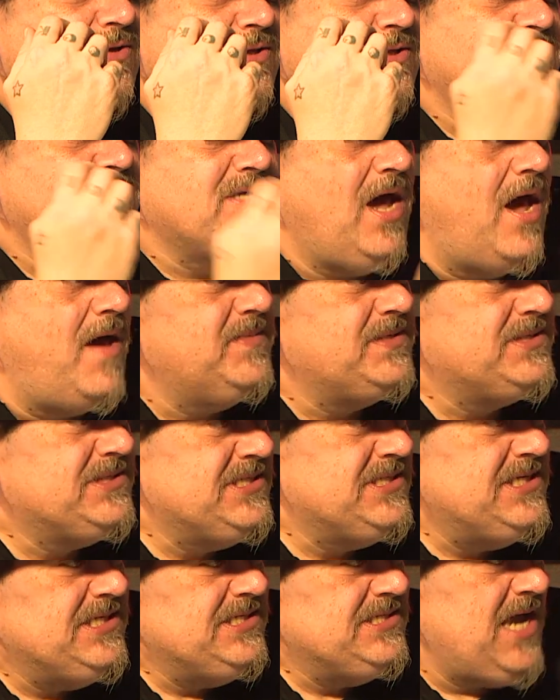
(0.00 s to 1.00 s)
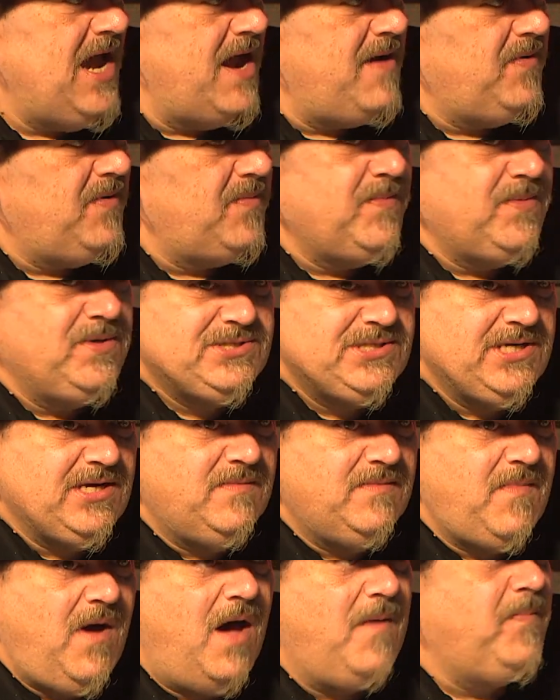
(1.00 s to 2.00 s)
the Thomas T. Tabard
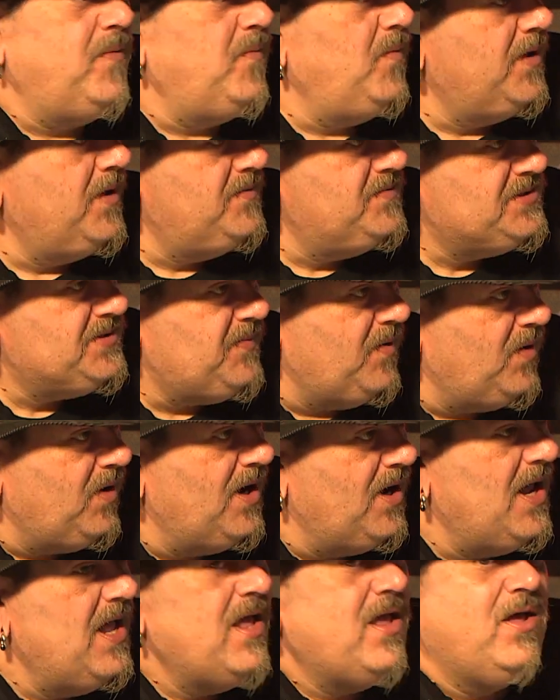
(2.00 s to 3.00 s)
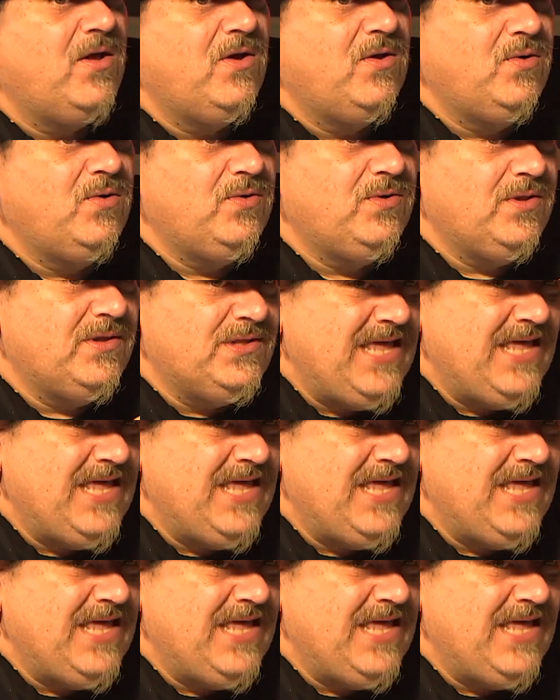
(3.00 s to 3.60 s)
Museum up in Williamsport. They